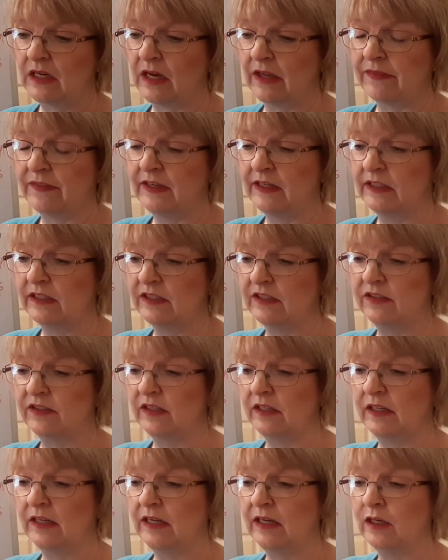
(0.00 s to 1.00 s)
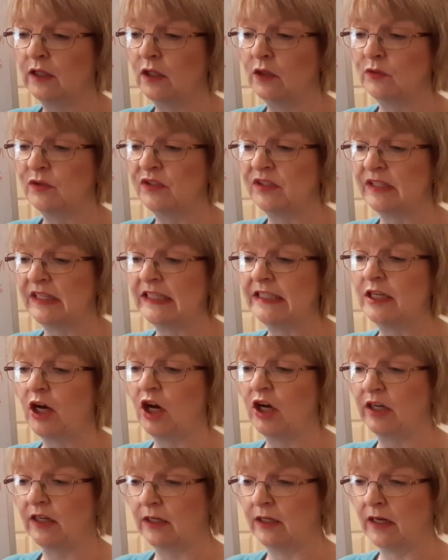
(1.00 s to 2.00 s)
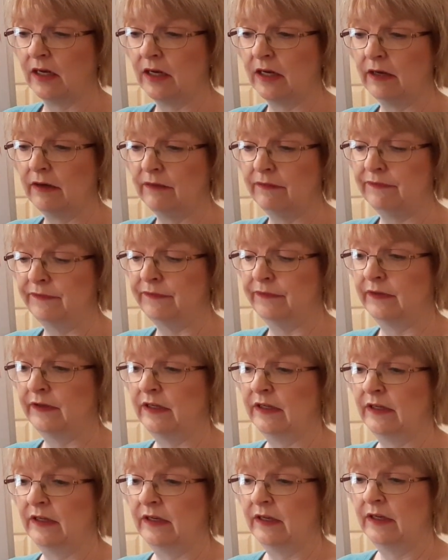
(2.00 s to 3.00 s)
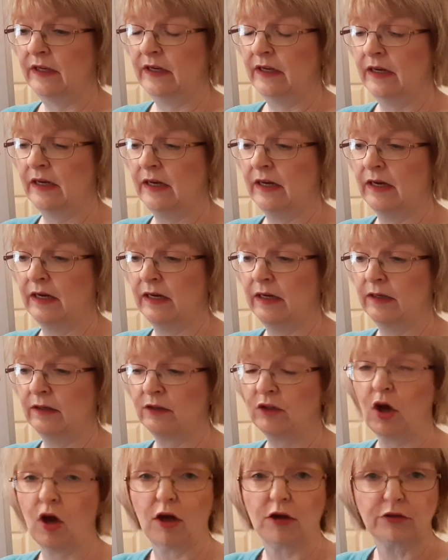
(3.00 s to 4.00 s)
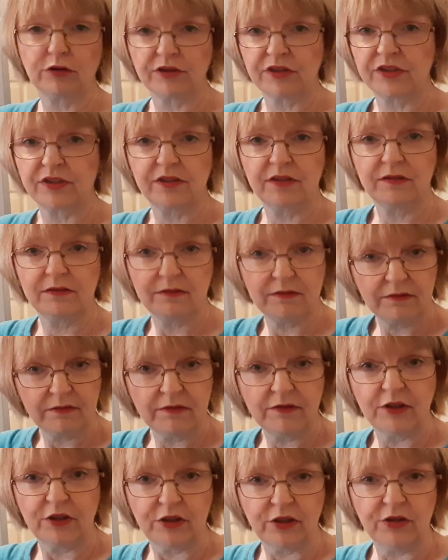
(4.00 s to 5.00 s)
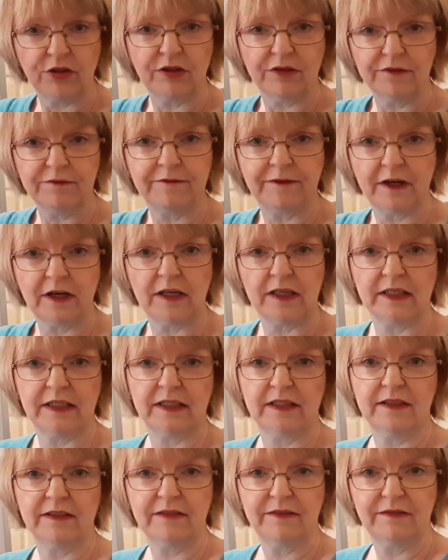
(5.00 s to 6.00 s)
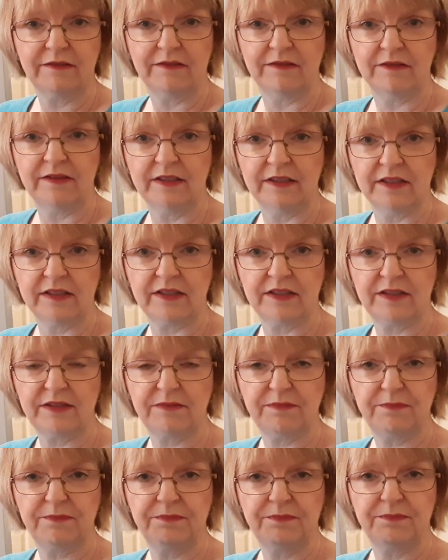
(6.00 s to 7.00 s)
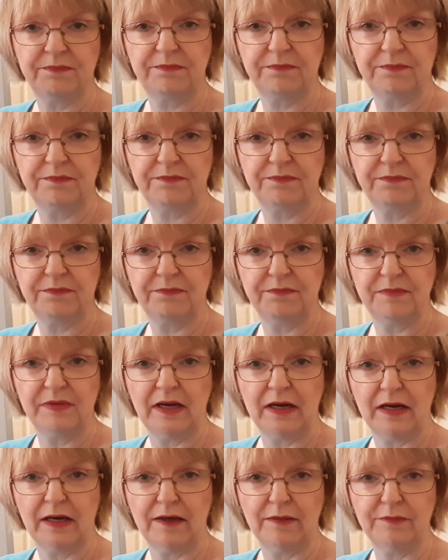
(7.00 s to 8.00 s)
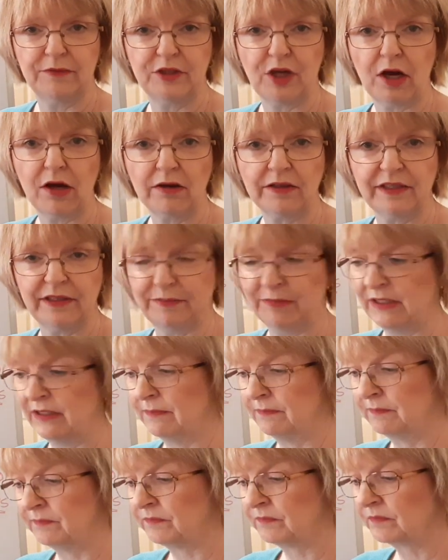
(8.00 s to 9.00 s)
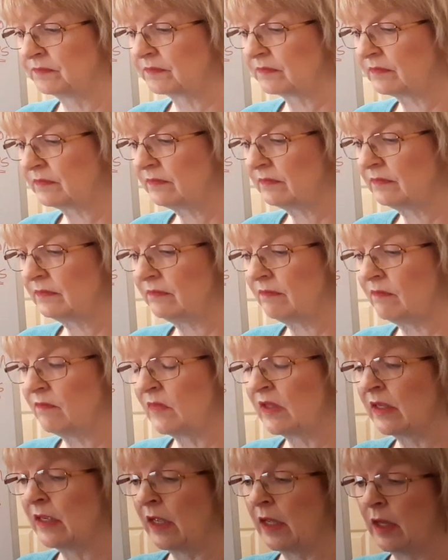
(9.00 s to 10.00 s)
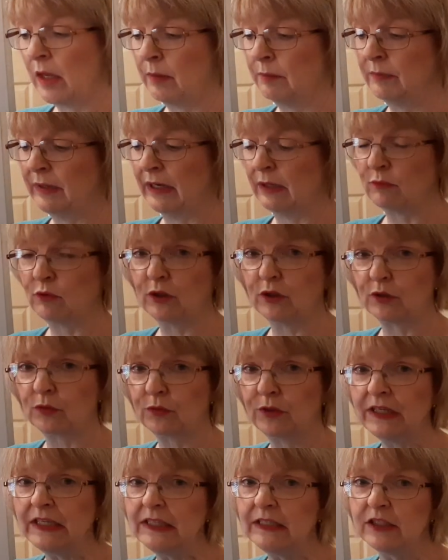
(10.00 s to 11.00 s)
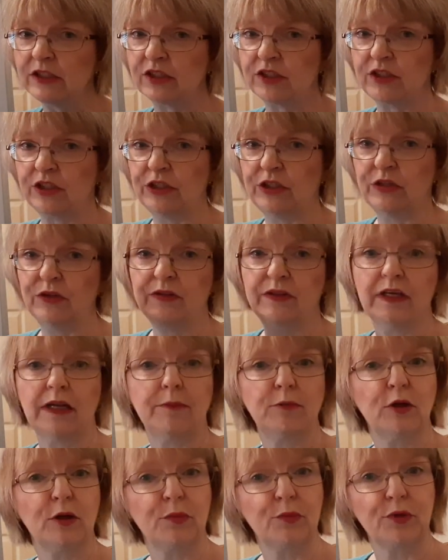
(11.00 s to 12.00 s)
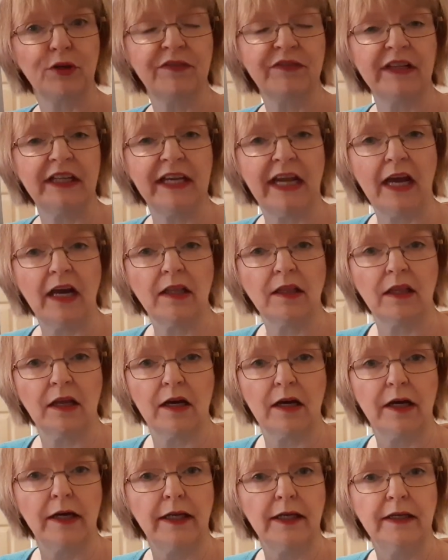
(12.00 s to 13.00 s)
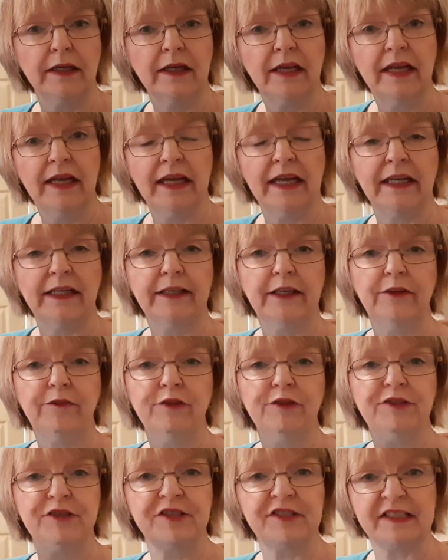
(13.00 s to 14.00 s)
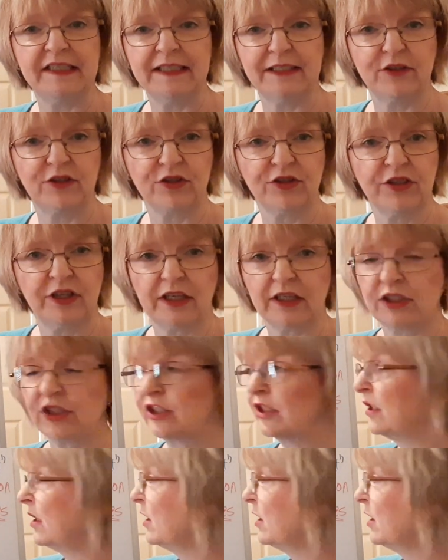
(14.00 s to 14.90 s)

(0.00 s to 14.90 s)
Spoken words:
think it's the loc.gov, Congress, you can find this document. But I'm going to read this to you, and then I'm going to briefly outline and give you just an introduction